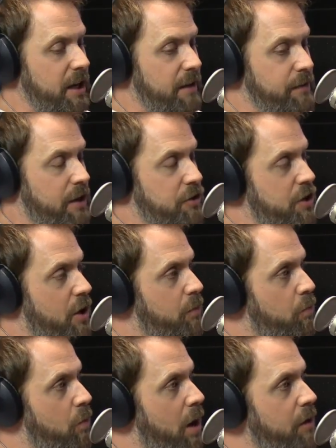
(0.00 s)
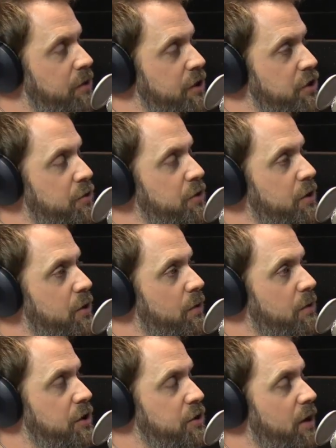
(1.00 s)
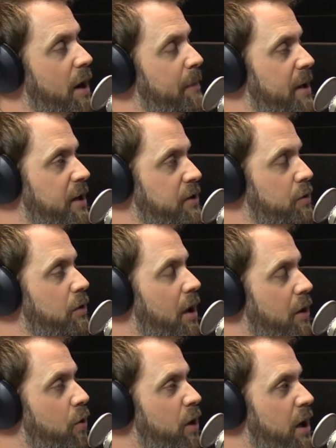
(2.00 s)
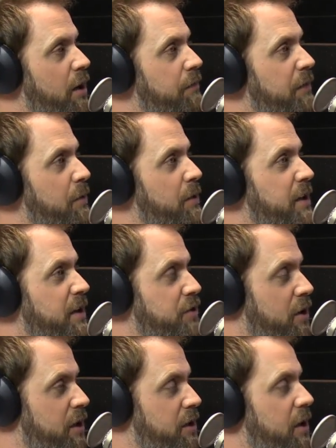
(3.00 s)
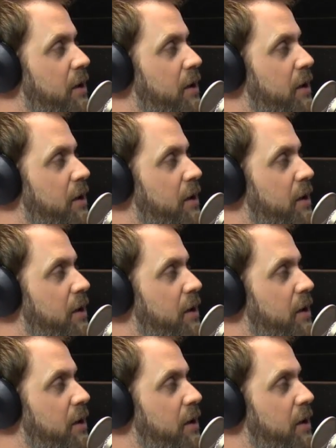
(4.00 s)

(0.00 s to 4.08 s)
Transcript: of that show. Did you do? Did you come in and do a lot of choreography when they started to